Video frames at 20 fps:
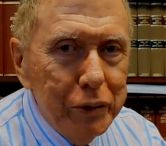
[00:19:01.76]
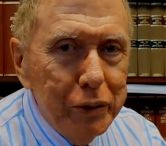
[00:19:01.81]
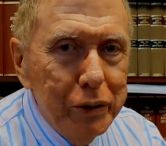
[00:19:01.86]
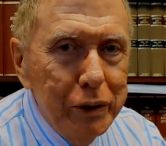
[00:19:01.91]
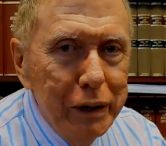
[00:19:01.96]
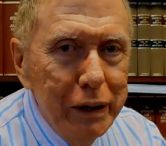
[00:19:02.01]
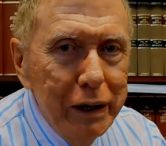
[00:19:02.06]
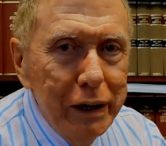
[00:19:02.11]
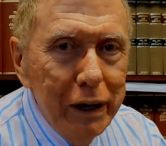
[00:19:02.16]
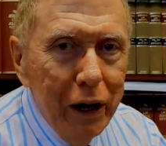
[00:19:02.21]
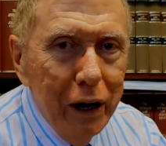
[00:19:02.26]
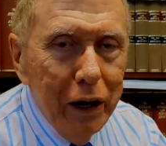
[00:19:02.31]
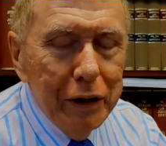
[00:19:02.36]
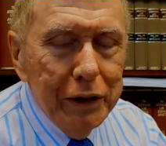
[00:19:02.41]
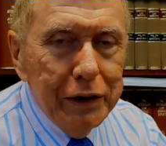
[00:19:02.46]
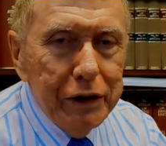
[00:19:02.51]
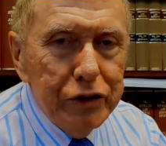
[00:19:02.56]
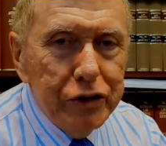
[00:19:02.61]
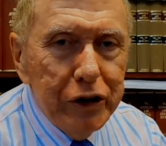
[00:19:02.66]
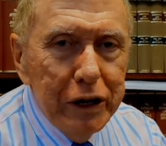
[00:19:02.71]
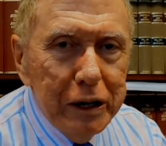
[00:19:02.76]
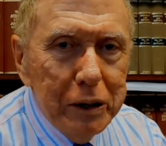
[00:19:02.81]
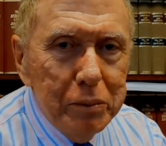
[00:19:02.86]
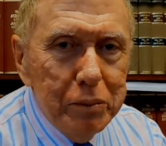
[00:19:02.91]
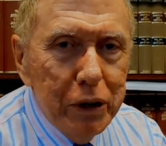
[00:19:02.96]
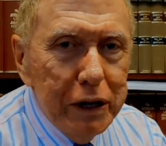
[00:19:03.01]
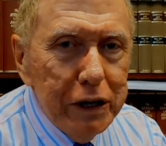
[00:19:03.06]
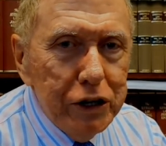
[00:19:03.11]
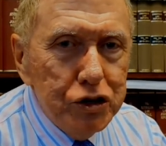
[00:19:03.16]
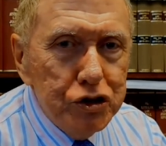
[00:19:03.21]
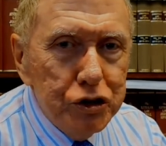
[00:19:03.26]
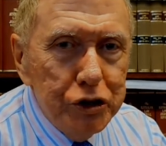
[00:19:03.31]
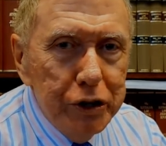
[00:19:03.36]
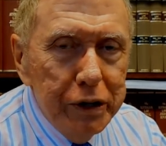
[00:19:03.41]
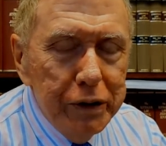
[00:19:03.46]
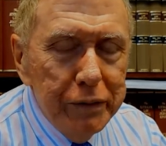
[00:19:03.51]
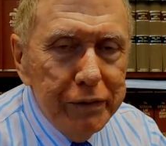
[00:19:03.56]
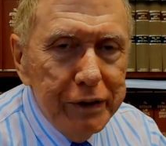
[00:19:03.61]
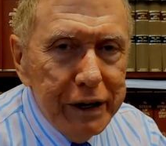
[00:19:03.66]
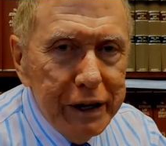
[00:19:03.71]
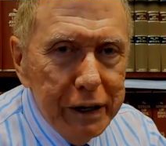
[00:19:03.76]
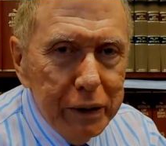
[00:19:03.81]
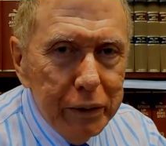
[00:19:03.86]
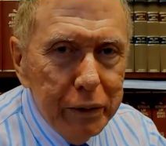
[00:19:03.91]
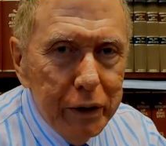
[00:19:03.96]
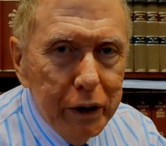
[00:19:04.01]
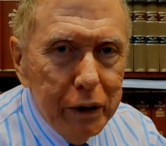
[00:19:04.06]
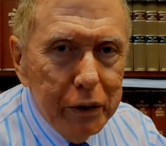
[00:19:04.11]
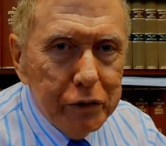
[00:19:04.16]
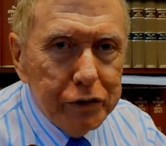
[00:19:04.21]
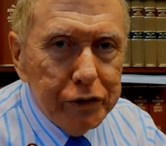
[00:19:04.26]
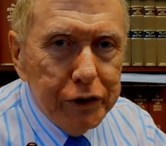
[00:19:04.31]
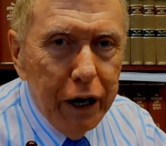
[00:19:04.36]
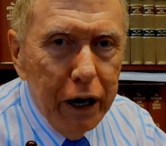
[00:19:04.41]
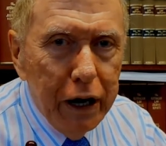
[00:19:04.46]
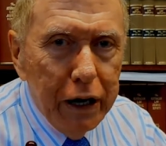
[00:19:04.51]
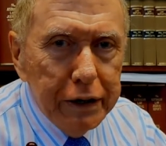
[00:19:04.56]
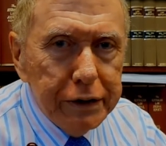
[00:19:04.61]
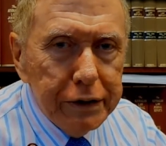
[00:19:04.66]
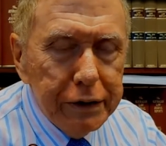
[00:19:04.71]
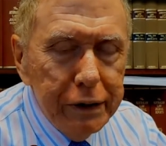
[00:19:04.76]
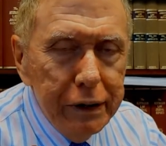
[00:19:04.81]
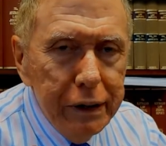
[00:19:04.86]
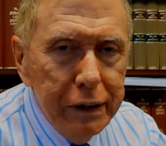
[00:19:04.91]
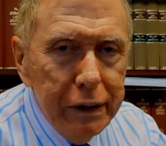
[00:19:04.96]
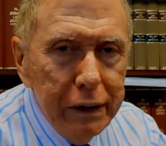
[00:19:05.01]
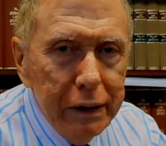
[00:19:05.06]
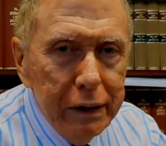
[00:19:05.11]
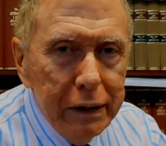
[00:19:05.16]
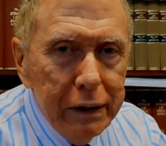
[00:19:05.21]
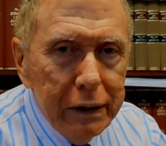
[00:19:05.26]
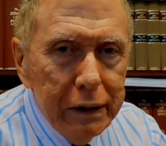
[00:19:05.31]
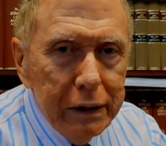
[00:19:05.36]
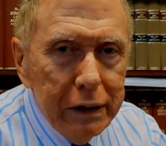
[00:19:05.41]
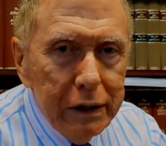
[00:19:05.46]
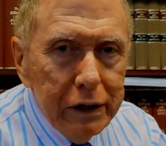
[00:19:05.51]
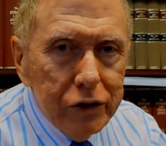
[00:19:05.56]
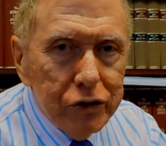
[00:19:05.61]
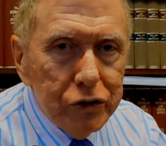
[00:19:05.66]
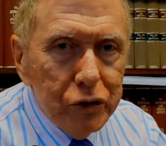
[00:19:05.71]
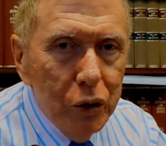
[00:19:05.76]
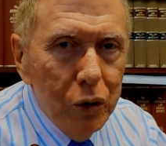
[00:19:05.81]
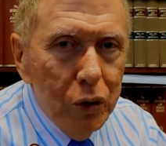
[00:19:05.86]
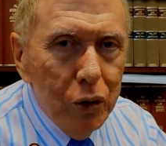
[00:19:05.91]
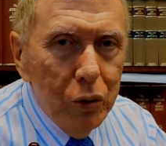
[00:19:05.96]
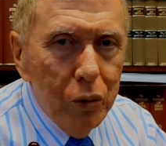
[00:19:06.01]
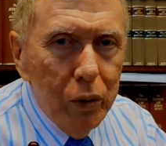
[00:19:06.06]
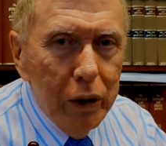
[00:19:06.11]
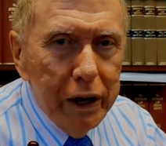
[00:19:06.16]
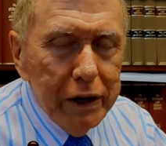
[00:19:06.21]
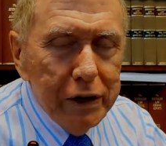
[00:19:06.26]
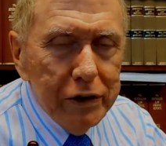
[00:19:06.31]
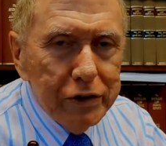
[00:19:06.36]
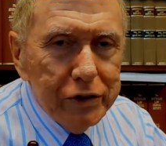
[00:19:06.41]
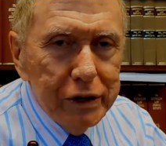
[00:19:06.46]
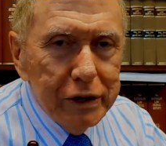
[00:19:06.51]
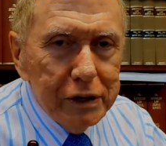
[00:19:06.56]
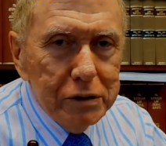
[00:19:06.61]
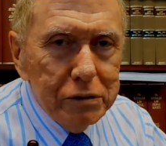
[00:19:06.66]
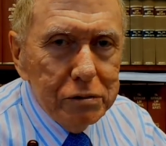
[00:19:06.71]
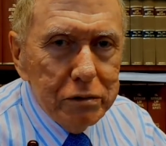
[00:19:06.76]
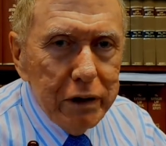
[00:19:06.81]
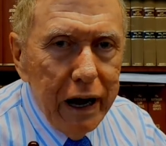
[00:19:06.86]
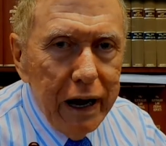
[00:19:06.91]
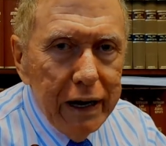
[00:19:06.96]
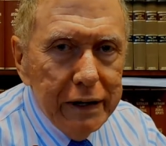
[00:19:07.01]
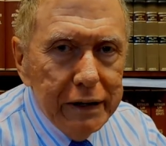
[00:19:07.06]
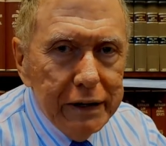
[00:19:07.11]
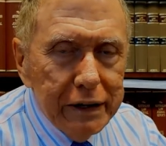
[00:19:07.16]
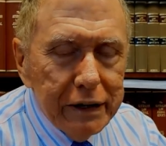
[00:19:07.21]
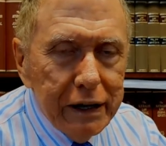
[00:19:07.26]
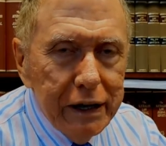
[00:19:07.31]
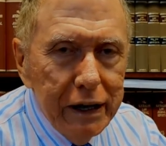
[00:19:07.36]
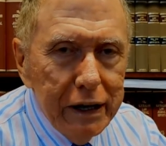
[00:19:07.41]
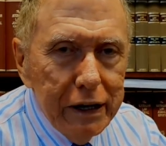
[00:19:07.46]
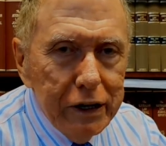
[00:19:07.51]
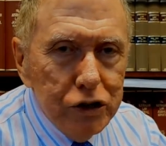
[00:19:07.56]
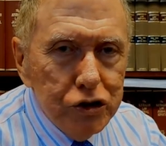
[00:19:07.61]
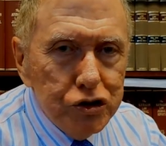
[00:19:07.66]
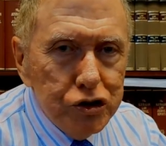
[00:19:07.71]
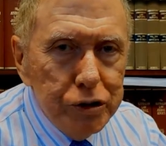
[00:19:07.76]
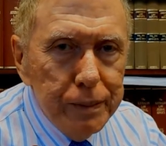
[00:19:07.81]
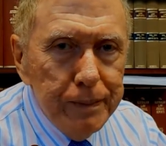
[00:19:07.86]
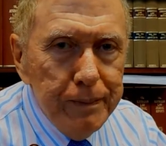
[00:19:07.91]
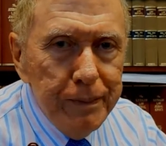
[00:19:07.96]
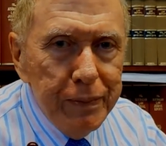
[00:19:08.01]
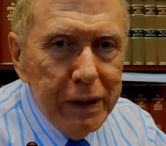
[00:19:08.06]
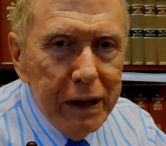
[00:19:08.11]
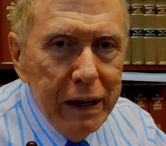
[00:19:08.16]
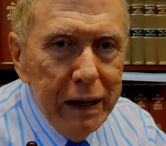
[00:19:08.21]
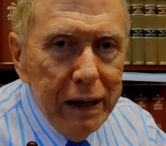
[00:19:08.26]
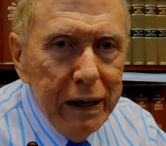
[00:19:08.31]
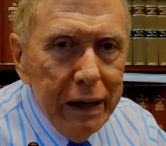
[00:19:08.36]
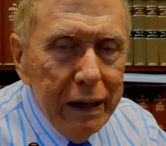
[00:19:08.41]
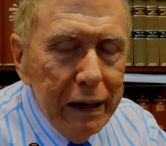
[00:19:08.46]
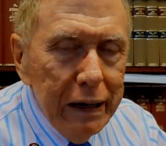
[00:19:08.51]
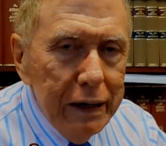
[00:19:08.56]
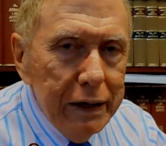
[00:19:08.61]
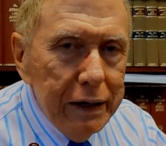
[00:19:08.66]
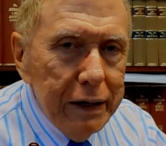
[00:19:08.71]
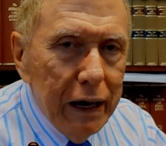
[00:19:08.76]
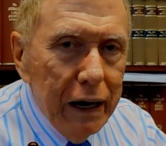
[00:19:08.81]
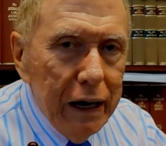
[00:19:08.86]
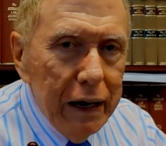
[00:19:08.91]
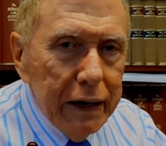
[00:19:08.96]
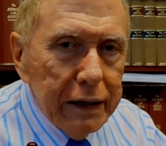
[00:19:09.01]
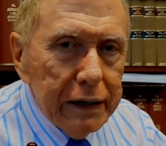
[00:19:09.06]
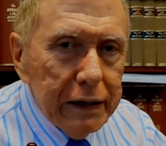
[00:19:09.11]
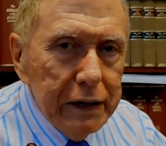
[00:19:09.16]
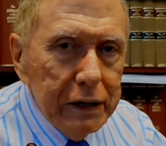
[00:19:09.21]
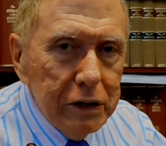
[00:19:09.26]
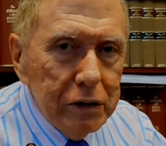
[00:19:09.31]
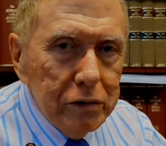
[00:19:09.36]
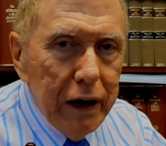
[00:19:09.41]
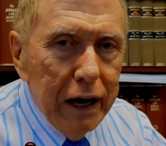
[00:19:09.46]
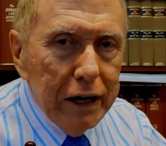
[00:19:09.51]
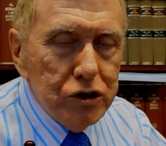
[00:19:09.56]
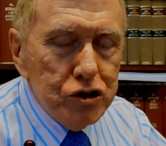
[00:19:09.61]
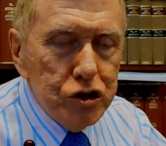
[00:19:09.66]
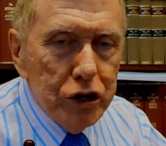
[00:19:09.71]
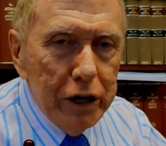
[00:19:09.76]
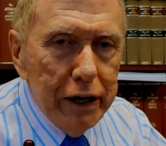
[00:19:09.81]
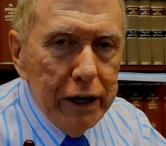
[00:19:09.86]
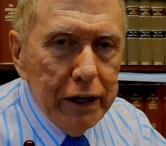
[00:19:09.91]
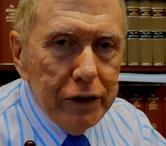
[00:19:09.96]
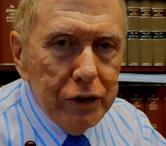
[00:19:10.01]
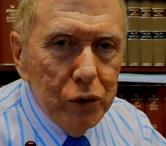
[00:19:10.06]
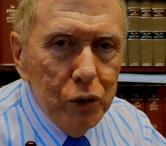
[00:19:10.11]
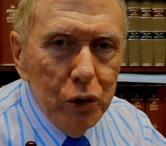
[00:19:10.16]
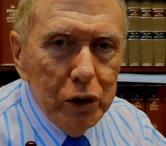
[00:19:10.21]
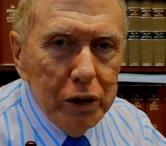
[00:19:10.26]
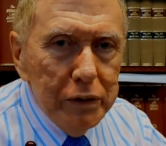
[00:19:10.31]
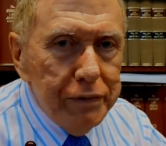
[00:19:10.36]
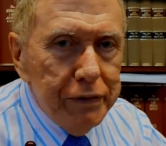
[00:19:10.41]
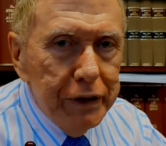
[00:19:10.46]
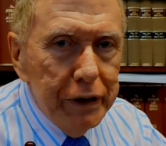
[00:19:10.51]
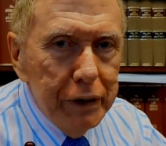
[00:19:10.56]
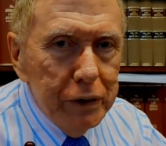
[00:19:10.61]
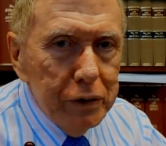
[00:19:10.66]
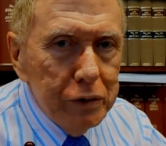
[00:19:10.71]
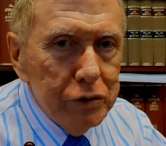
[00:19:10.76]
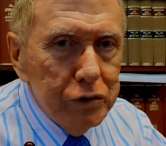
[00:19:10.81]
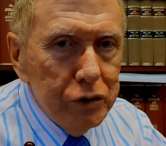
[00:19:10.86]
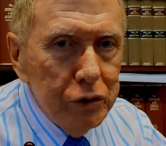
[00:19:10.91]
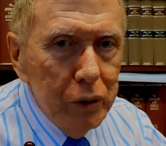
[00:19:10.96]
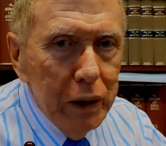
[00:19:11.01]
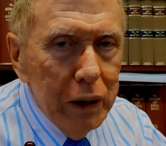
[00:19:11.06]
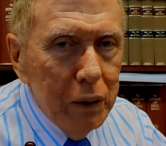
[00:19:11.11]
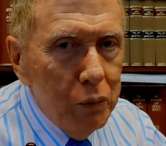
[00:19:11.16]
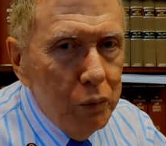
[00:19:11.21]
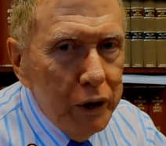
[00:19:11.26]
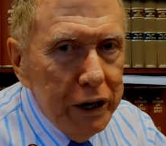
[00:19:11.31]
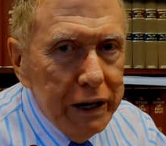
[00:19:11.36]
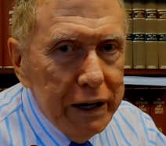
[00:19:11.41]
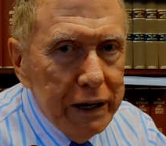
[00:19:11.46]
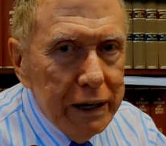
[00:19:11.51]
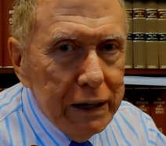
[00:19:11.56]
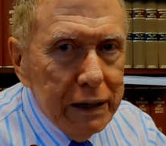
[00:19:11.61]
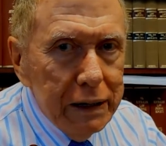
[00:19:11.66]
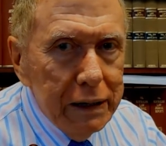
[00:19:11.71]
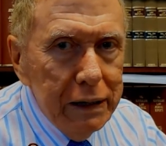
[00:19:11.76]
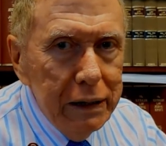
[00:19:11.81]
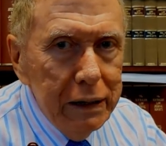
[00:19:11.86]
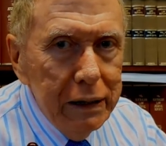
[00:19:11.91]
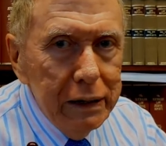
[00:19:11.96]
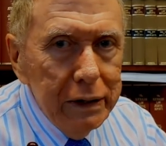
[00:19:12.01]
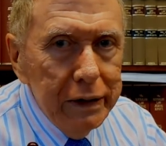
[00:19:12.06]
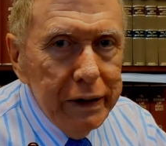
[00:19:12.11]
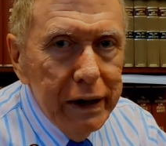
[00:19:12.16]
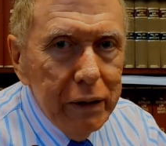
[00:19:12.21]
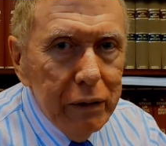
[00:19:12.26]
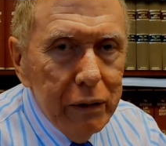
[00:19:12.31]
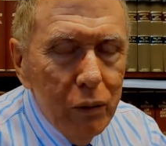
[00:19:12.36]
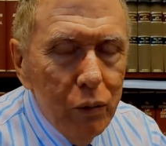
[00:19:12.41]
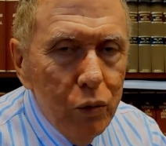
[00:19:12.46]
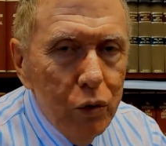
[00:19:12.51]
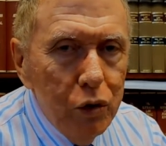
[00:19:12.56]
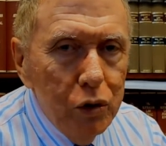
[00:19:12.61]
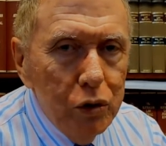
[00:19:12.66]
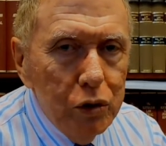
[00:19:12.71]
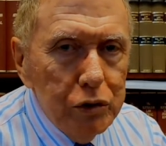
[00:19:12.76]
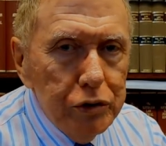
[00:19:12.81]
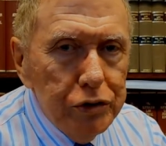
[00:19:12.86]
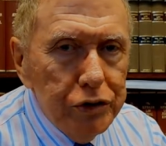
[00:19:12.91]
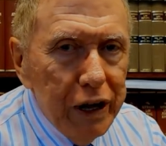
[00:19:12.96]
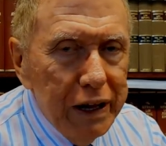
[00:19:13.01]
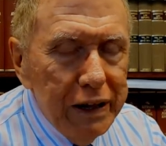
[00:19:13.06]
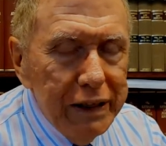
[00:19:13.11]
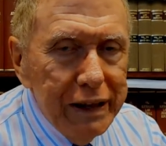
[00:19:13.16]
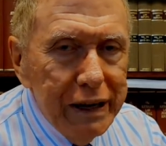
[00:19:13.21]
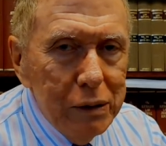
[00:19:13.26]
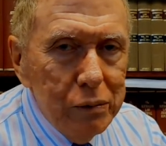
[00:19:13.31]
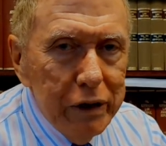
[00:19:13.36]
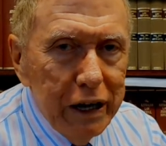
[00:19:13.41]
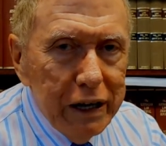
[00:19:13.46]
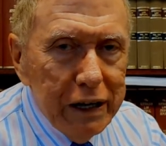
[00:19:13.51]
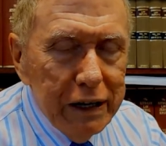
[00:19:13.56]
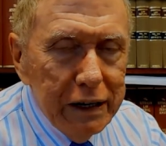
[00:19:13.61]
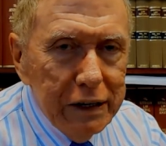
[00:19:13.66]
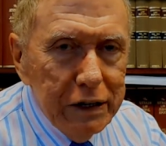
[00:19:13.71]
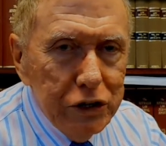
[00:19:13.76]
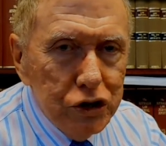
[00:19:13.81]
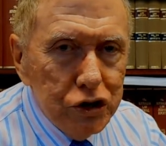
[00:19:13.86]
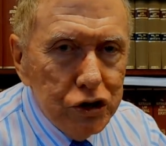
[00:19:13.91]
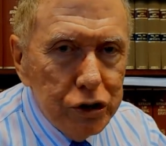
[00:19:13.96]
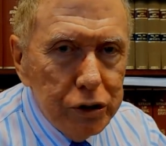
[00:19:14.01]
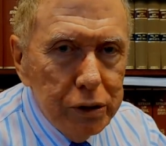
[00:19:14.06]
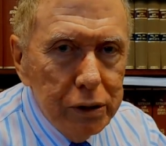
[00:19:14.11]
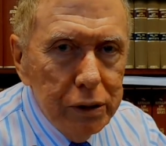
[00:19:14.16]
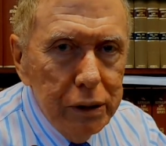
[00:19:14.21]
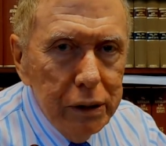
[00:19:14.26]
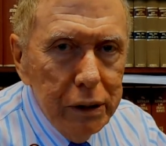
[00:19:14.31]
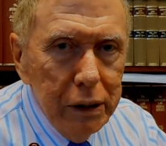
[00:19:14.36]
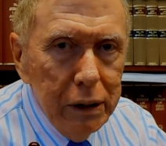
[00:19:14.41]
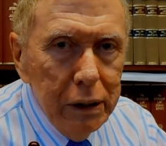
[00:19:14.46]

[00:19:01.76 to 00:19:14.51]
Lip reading: you on the celebration of the Heroes Night. It's always a grand occasion, and I congratulate all of those who are winning their awards and their recognition.